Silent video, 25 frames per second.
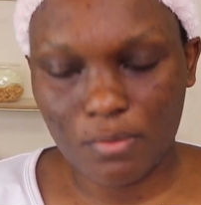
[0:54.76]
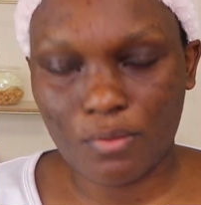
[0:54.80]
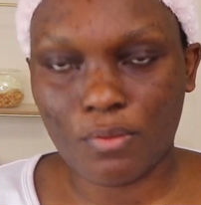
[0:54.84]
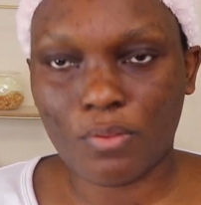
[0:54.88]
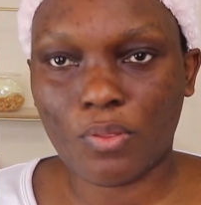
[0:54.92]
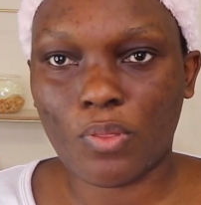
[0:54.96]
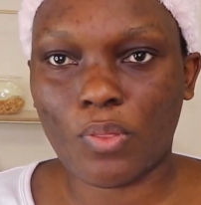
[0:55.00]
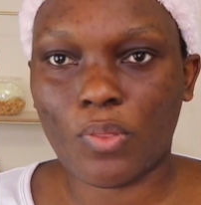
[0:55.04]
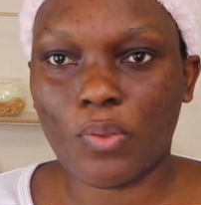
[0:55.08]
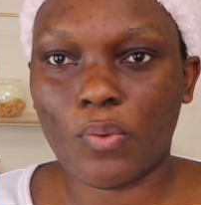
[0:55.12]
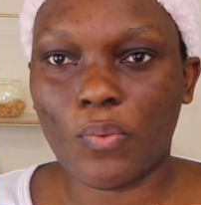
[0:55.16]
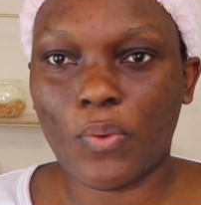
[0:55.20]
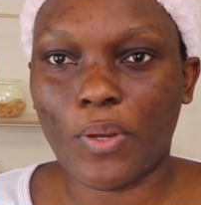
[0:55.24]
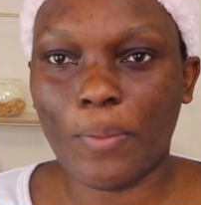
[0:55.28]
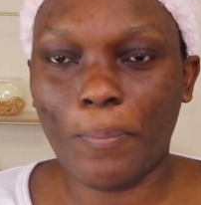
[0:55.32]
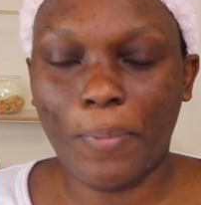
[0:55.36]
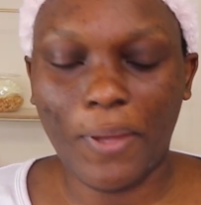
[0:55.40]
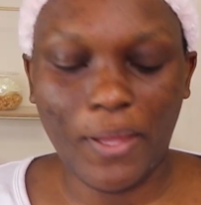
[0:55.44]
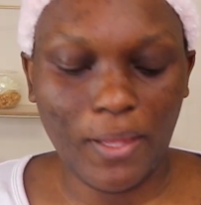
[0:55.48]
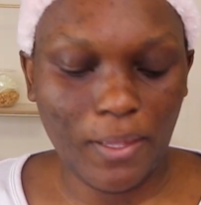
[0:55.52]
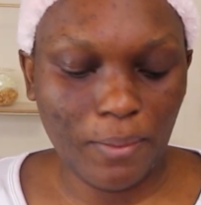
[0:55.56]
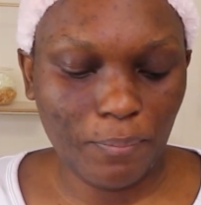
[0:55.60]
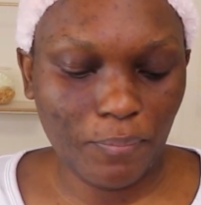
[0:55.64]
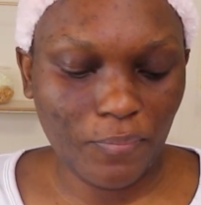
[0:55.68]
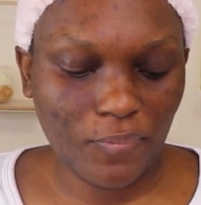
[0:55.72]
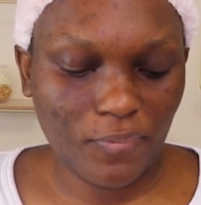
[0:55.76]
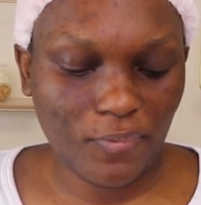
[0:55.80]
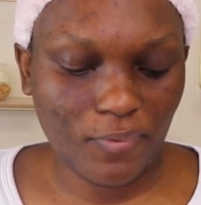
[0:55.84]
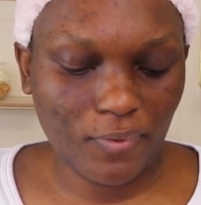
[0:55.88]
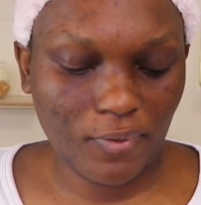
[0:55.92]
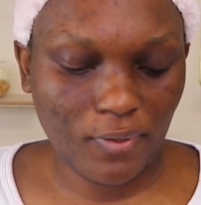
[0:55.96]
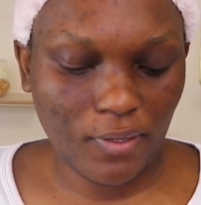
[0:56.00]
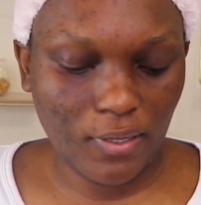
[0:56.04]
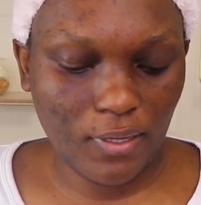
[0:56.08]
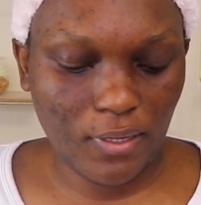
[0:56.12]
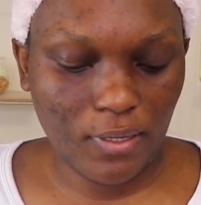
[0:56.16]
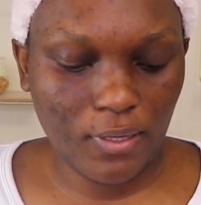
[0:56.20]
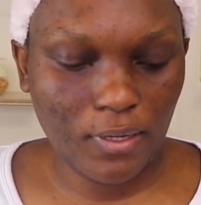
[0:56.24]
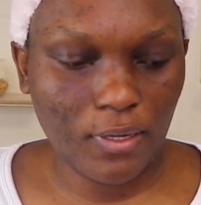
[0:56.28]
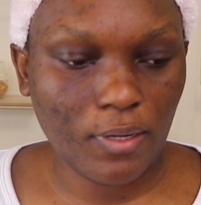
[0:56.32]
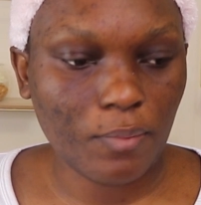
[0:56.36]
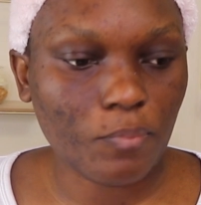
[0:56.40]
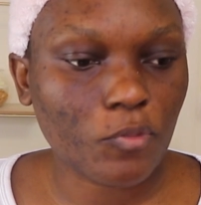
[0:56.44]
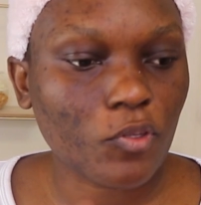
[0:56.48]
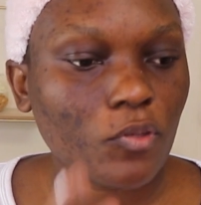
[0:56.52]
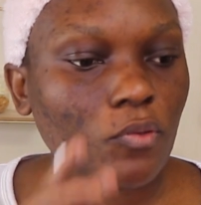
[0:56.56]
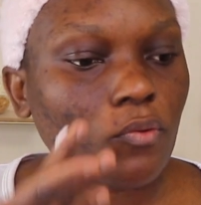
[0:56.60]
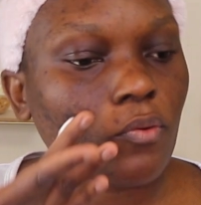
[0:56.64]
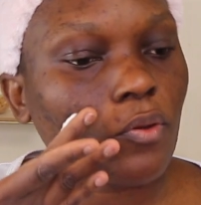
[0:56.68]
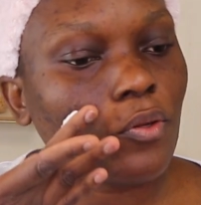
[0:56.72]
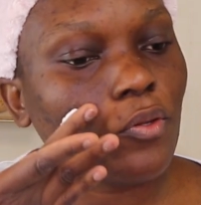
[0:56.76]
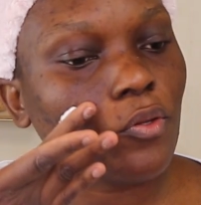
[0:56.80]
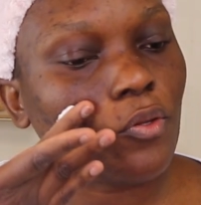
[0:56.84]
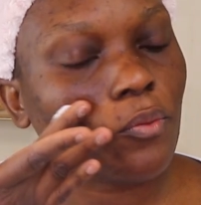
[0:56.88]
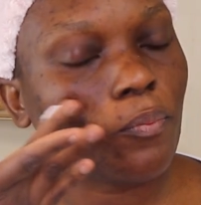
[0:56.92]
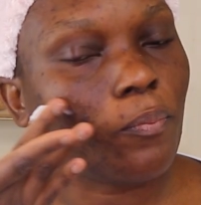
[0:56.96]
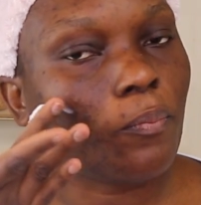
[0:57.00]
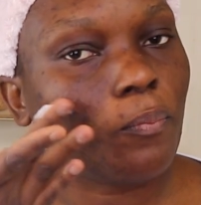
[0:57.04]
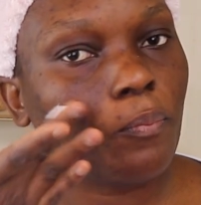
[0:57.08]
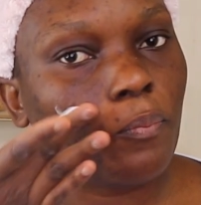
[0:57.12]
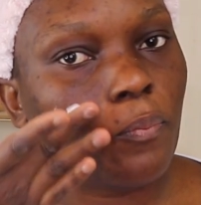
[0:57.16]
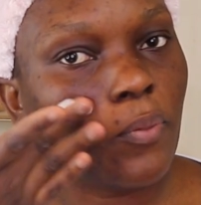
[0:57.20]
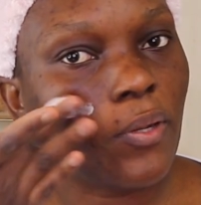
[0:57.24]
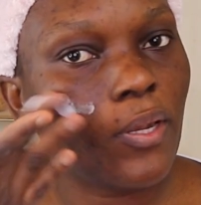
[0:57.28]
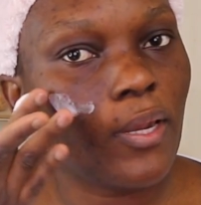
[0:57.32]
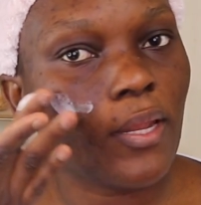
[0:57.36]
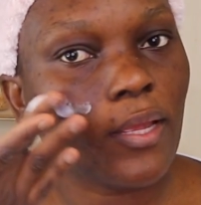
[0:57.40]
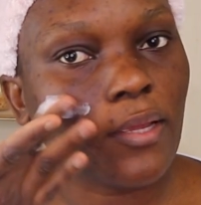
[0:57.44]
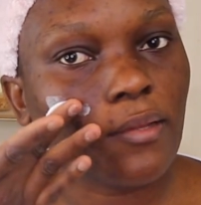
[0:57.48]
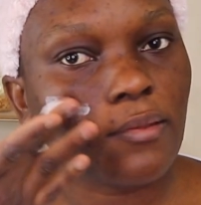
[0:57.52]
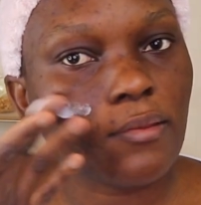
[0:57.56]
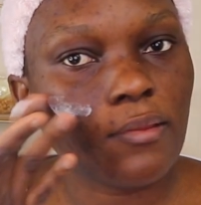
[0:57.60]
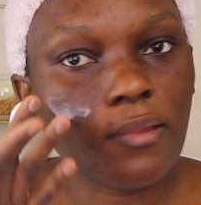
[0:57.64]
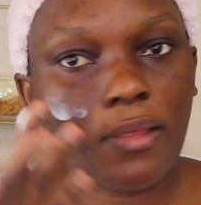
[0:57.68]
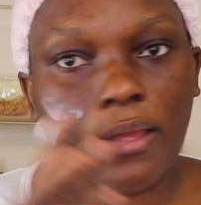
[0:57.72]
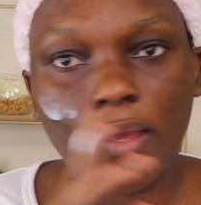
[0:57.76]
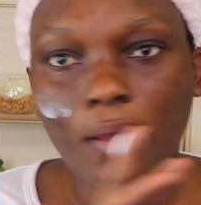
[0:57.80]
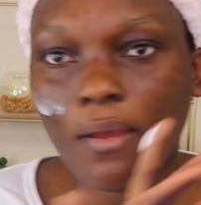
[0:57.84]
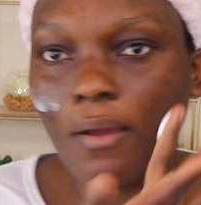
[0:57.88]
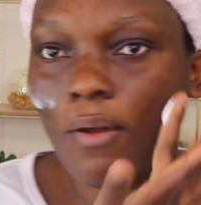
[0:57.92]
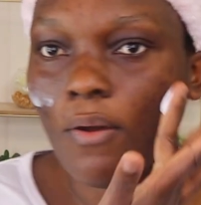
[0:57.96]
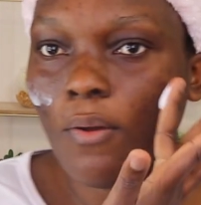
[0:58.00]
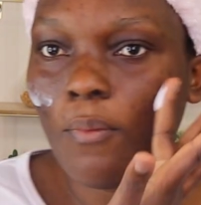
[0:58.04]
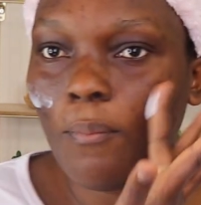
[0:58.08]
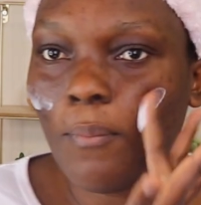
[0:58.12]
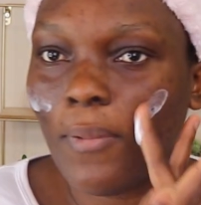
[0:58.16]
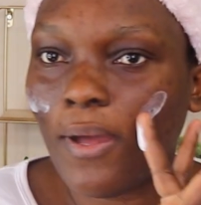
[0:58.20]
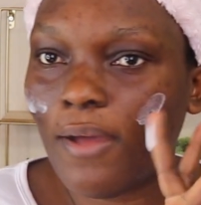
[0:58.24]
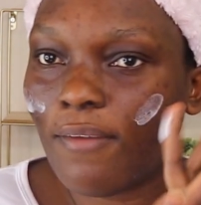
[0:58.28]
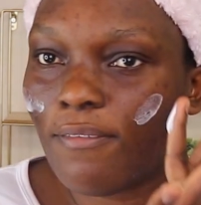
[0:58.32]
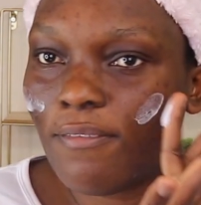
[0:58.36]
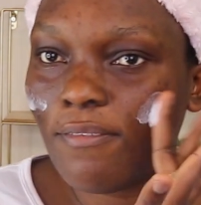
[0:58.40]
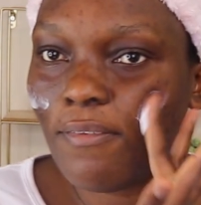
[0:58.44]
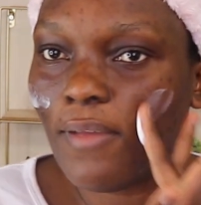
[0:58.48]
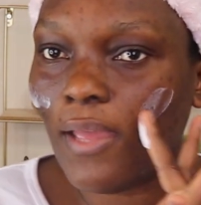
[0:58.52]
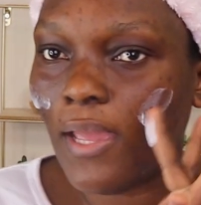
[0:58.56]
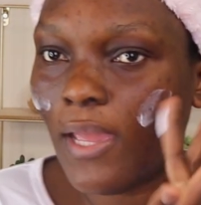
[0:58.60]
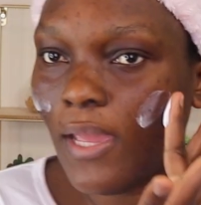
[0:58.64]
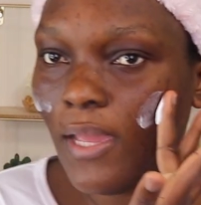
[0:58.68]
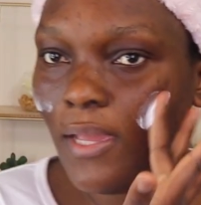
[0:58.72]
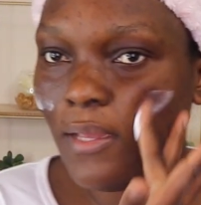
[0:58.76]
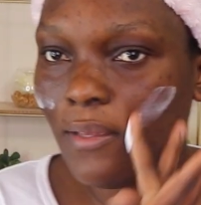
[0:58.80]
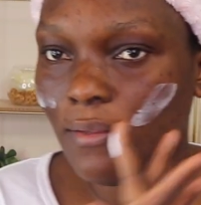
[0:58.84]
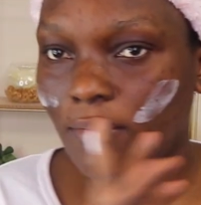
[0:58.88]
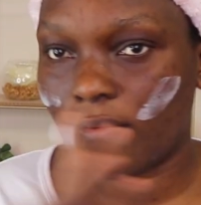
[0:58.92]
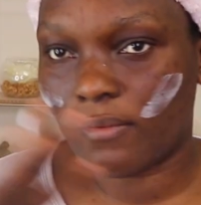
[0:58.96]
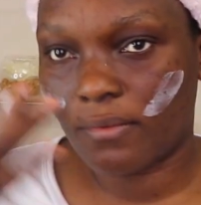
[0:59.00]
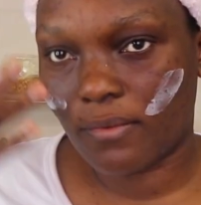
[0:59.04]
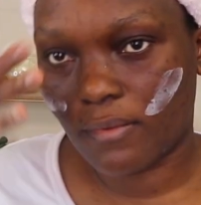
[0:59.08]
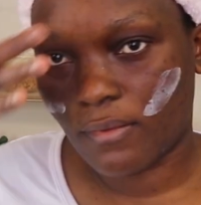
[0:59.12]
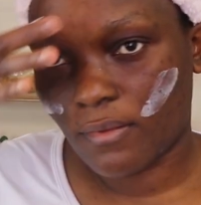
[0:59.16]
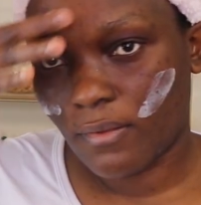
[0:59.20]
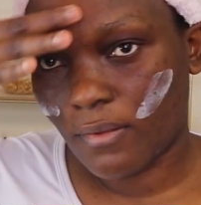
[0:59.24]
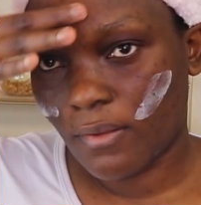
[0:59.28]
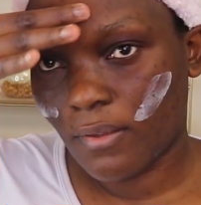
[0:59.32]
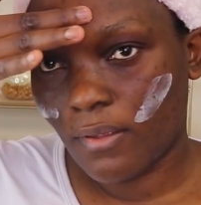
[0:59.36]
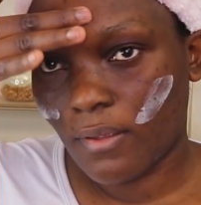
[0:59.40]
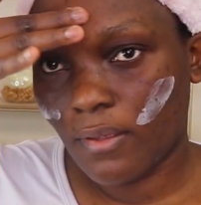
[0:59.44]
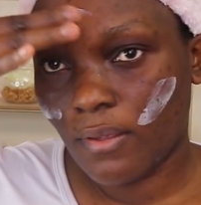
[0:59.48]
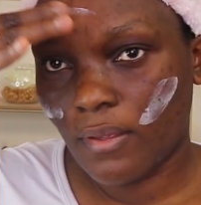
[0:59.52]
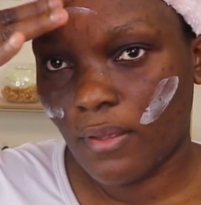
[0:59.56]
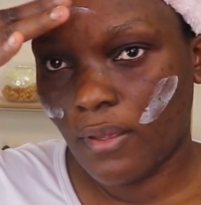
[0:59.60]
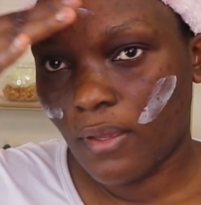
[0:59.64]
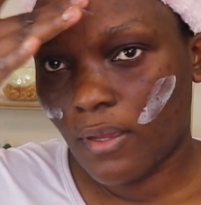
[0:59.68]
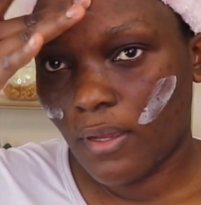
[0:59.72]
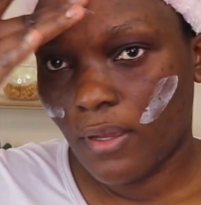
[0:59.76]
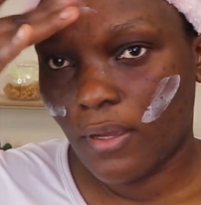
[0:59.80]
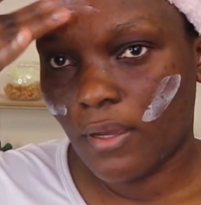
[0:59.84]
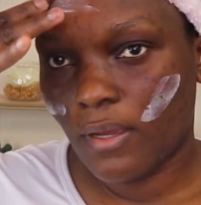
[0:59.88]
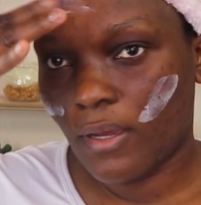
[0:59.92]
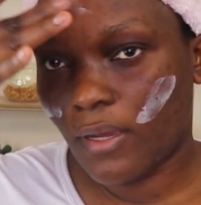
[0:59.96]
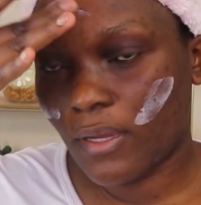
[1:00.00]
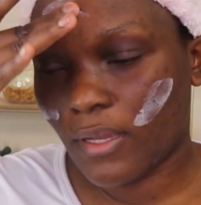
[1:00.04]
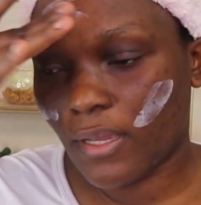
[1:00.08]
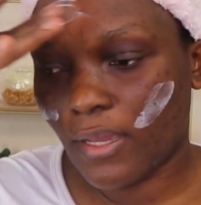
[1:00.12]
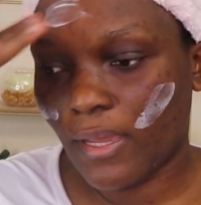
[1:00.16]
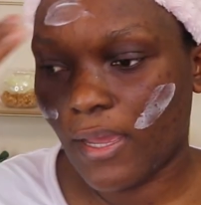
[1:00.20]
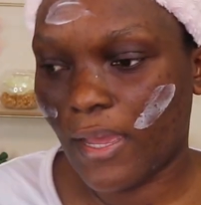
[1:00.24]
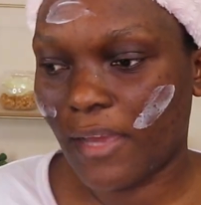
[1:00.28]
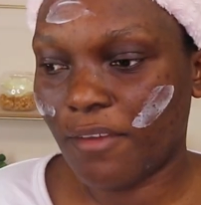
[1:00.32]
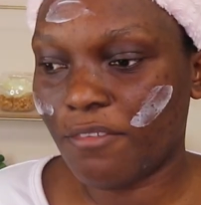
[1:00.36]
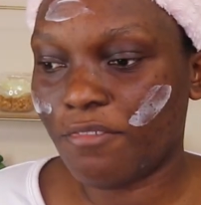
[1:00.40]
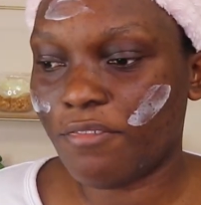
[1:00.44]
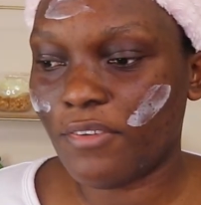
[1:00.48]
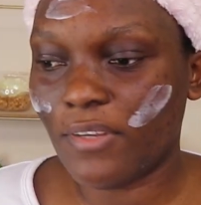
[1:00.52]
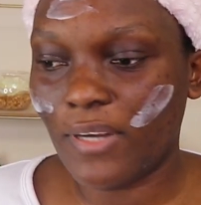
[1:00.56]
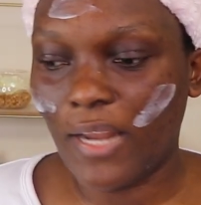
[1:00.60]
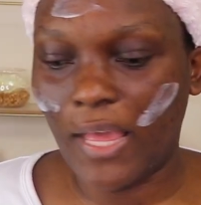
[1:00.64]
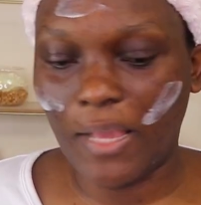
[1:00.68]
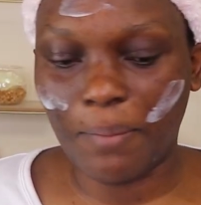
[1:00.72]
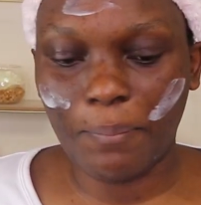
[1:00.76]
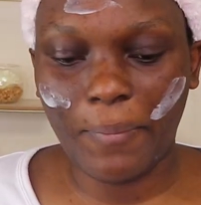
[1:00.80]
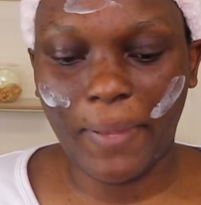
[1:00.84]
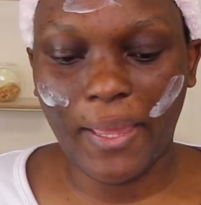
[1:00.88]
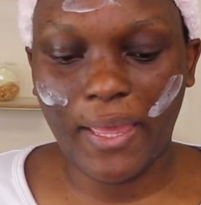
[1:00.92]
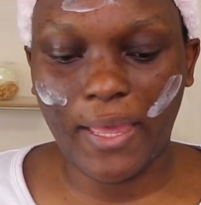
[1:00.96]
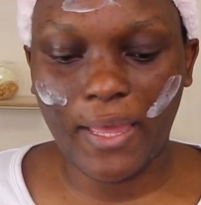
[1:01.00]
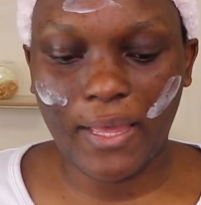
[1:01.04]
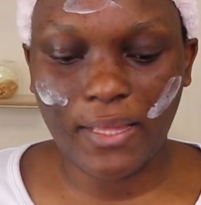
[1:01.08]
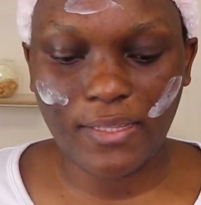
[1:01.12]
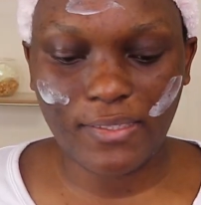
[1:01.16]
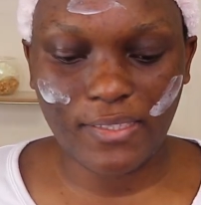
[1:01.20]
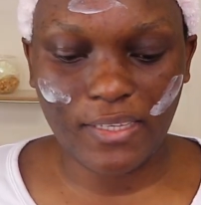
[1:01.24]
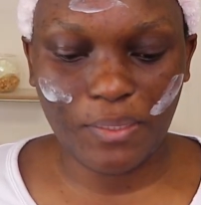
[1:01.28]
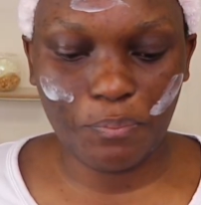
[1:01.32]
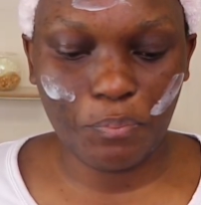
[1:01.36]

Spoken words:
3 pumps and I'm just going to place that on my face. Okay, I feel like my hands are